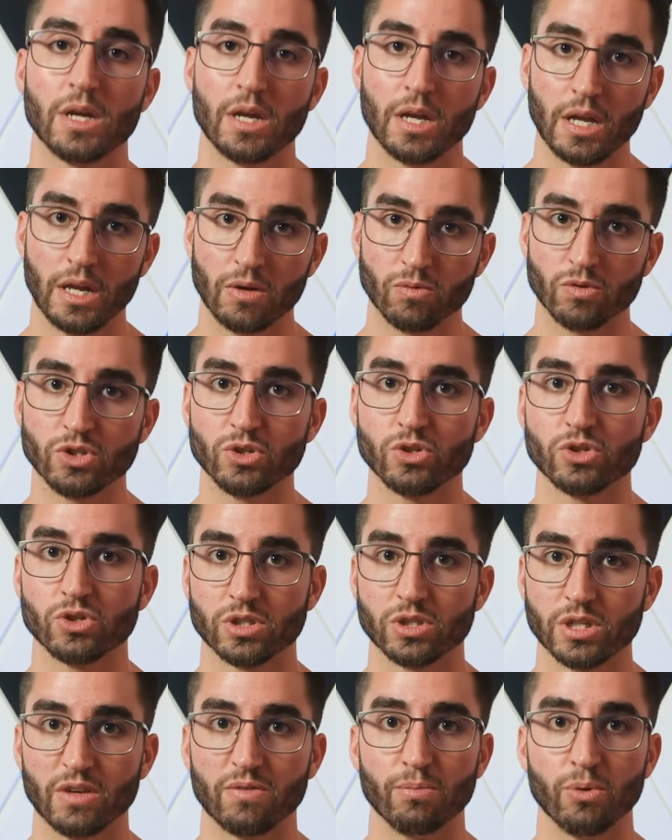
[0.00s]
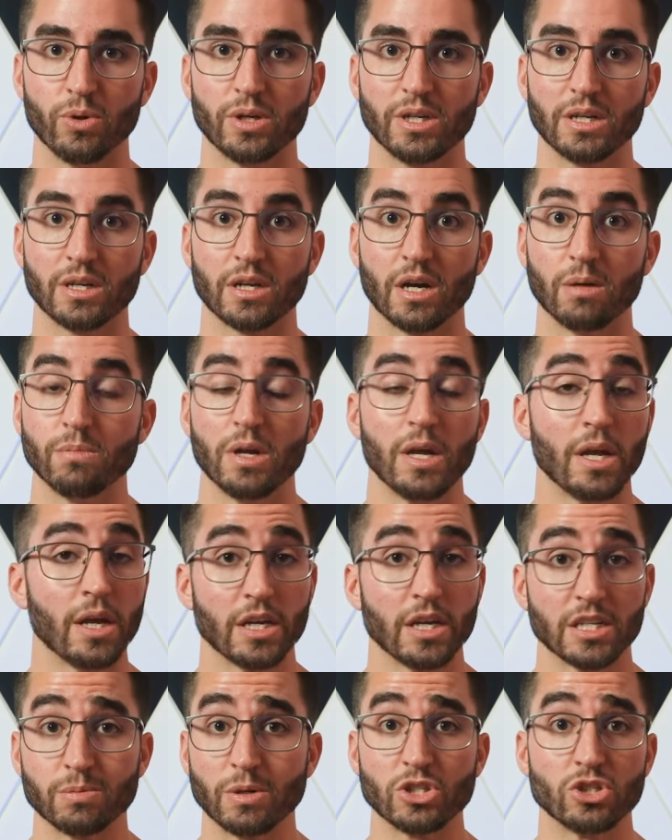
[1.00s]
and reduce your self-employed income as
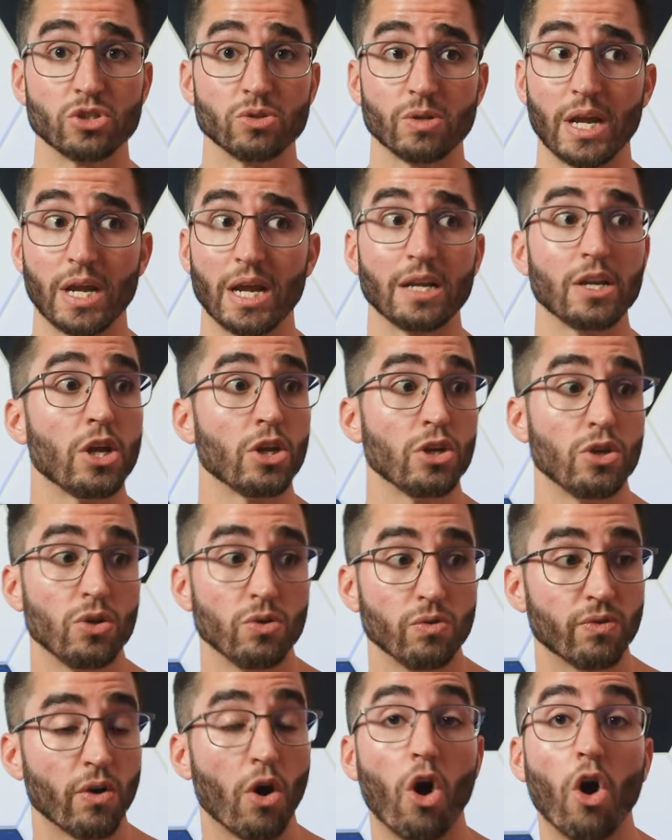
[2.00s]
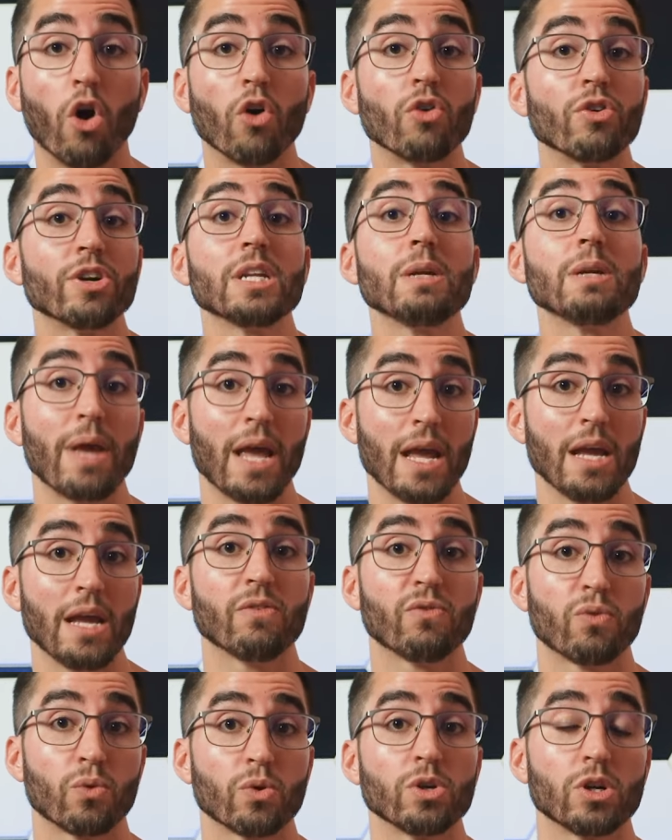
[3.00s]
much as you can. You've already paid
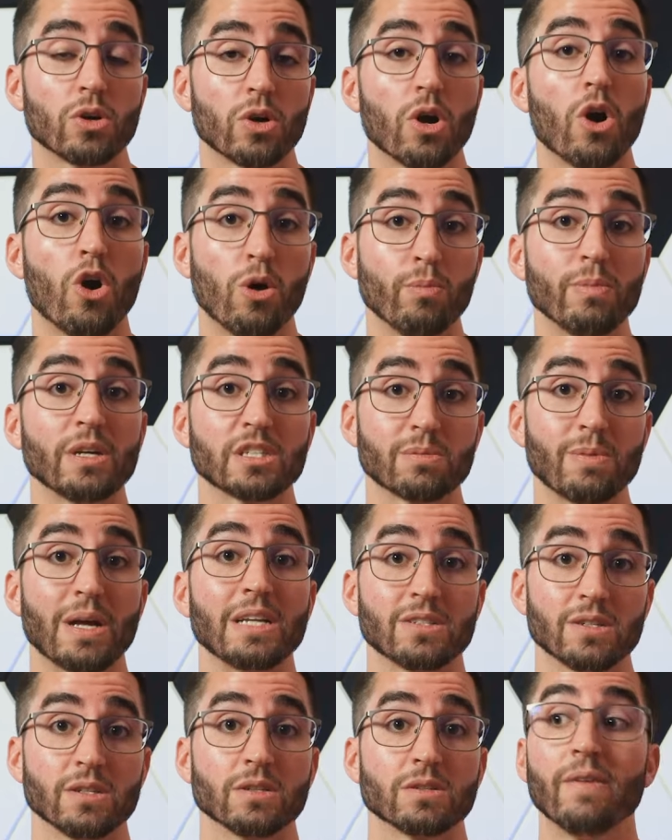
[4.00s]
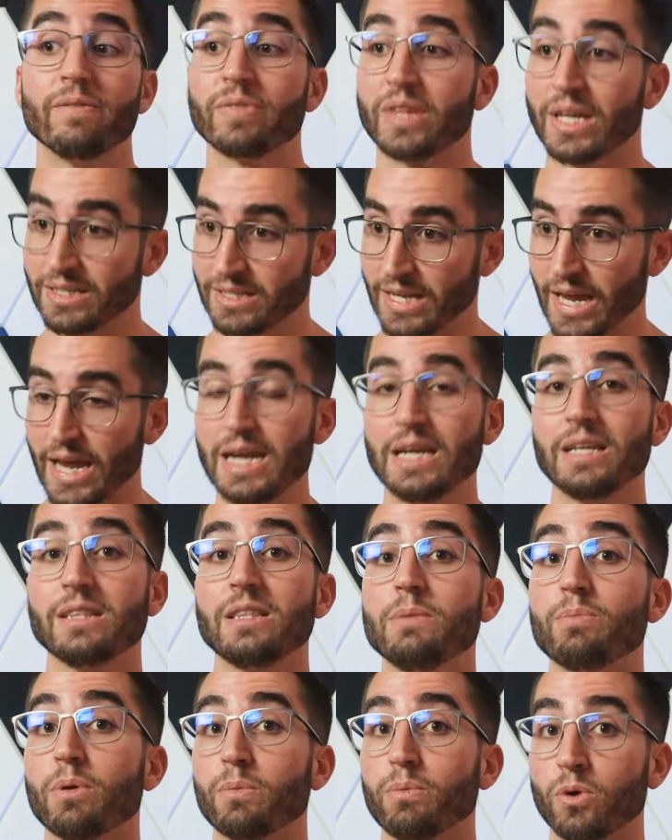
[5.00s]
for your home expenses. Take the
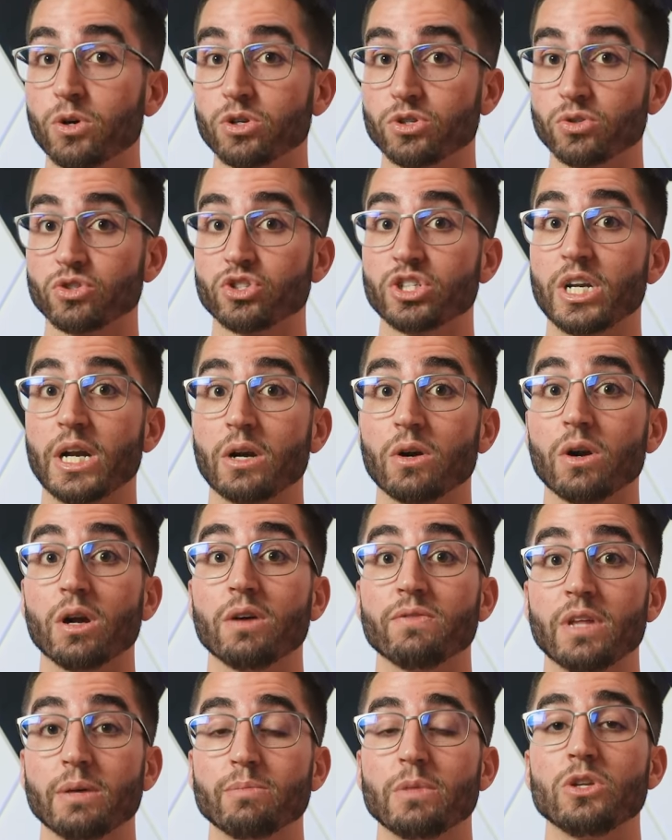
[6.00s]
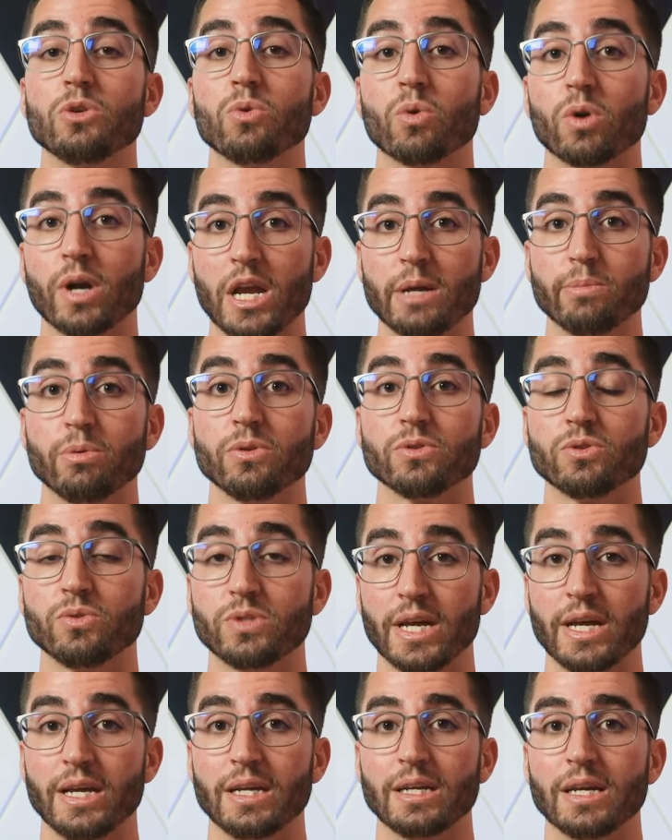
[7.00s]
proportional share of them that you are able to
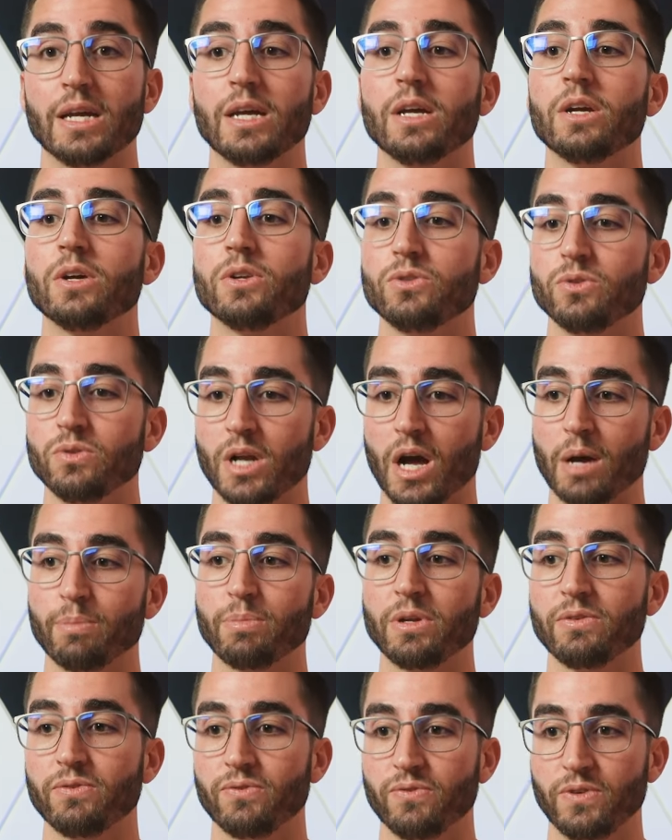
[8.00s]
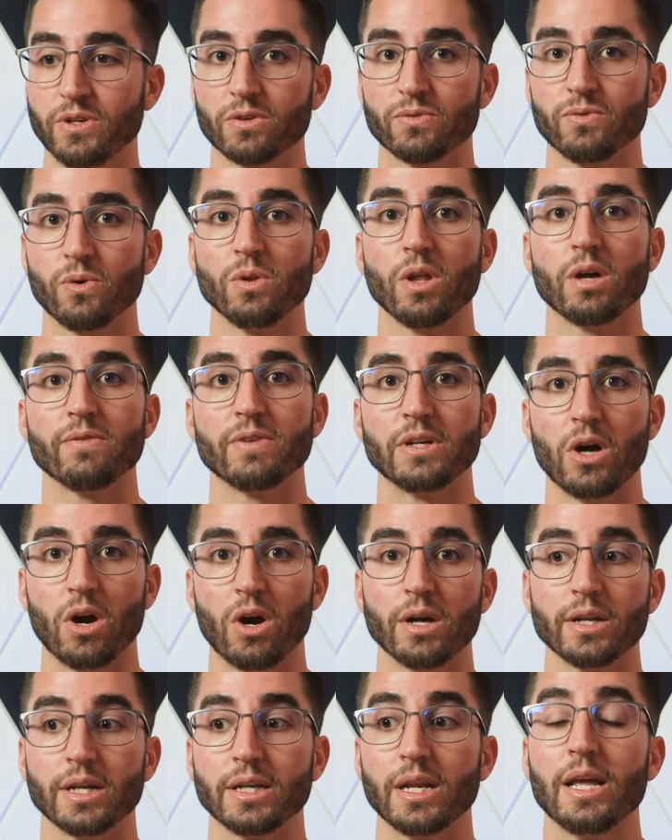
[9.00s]
take. Do not be fearful of an
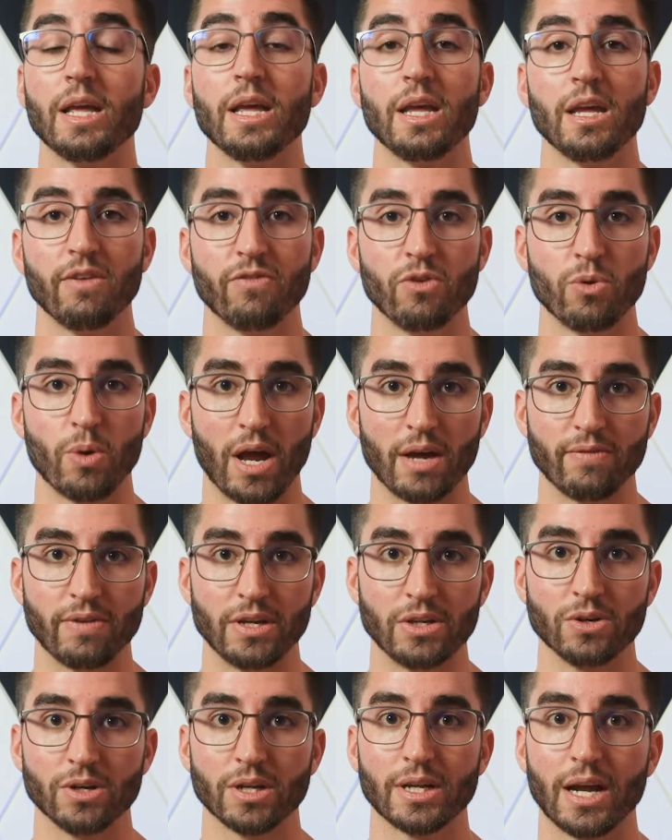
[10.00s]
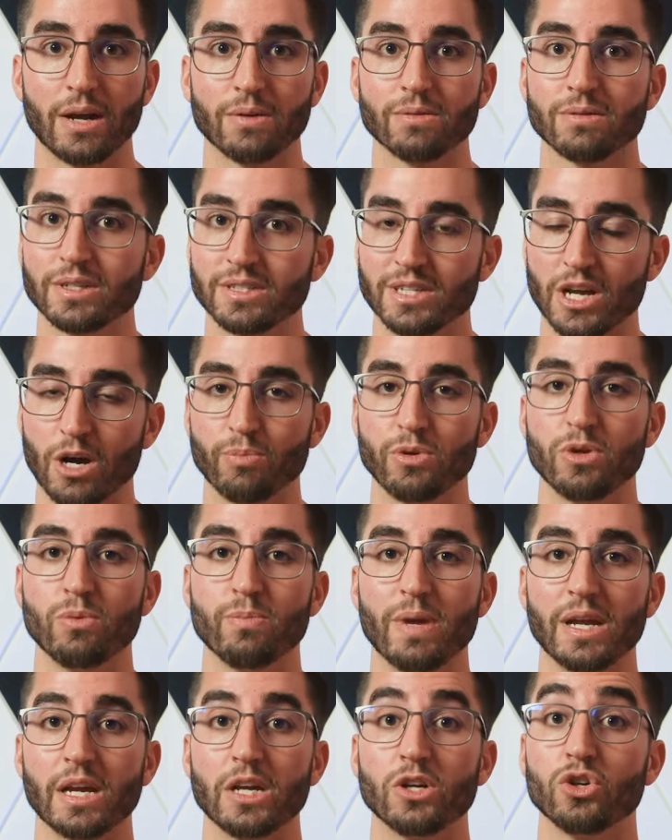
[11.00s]
audit if you have a good accountant that's helping you make
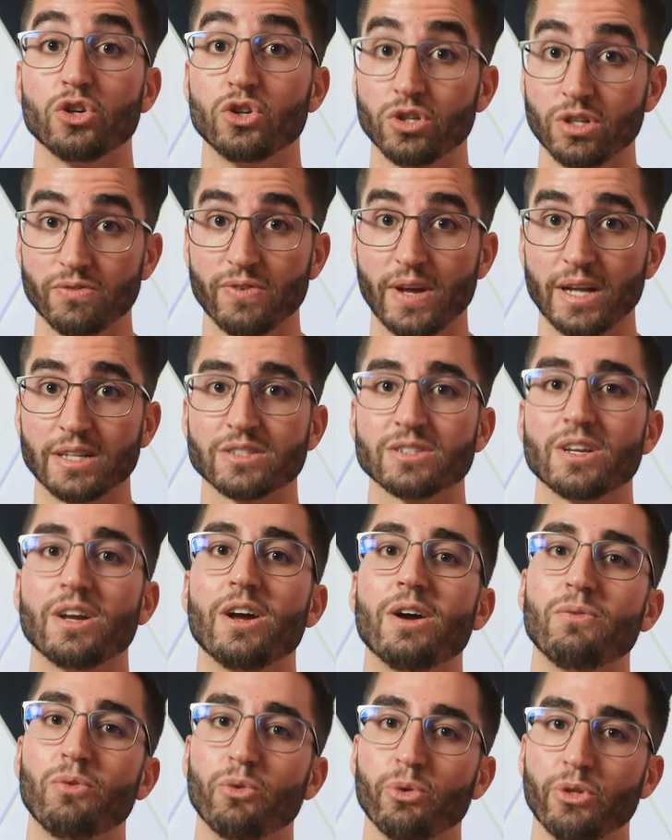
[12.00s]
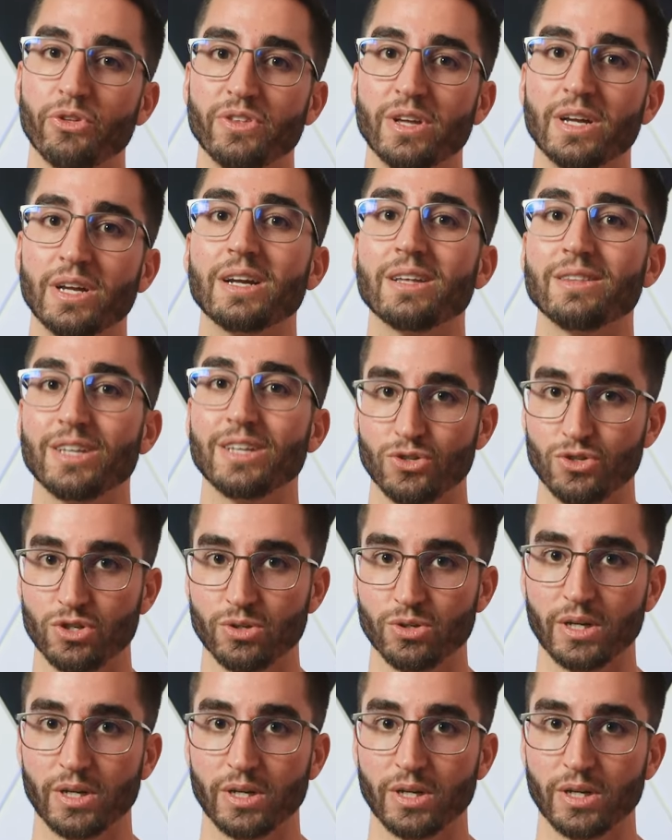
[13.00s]
a good defense for the thing that you're doing.